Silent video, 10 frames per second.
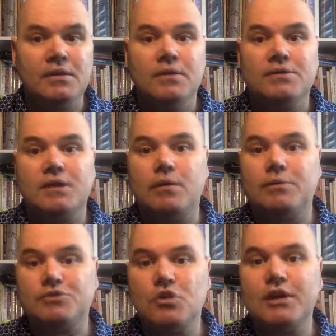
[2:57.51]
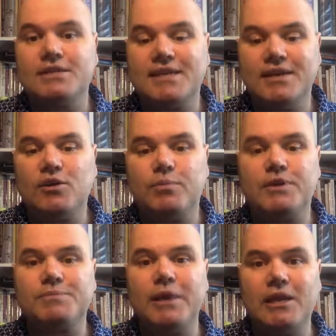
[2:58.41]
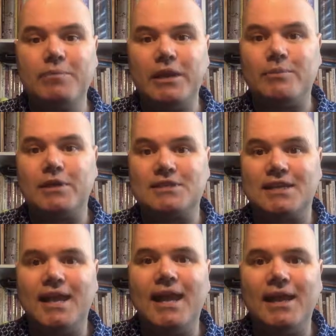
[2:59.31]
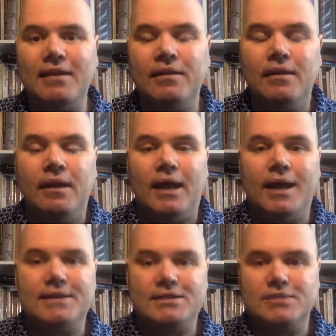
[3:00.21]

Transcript: So I'm trying to help as many people as I can and to